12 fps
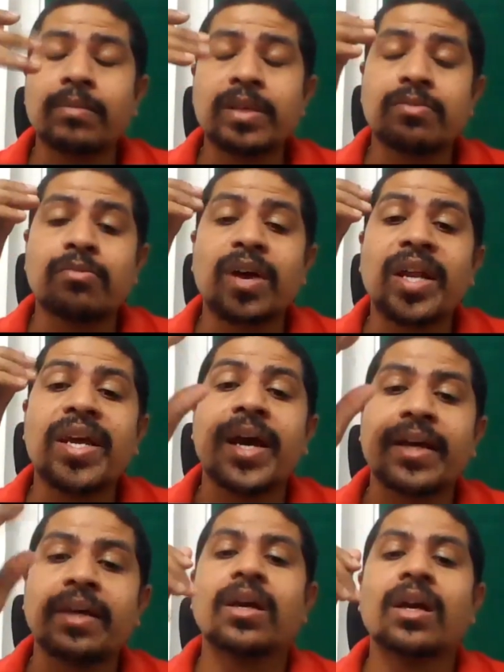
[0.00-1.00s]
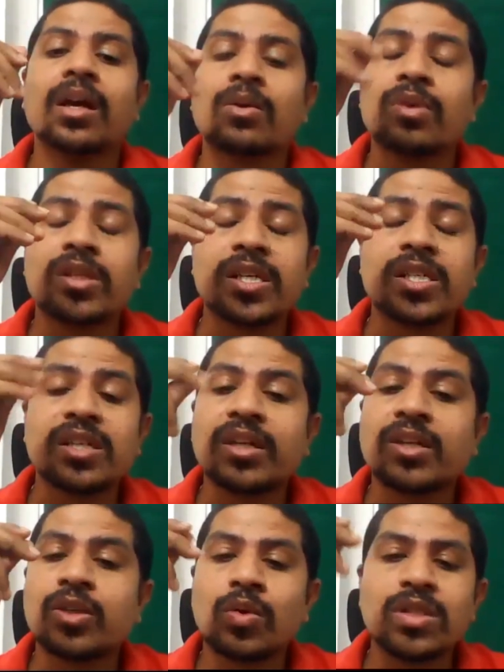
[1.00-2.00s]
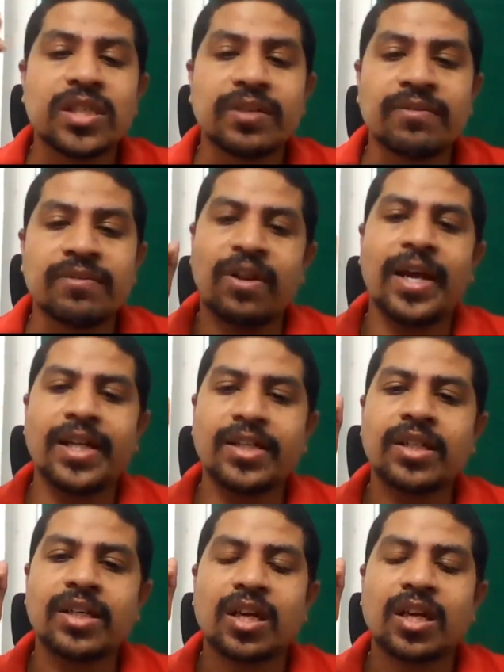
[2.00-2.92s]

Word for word: means very high, which is tending towards infinite.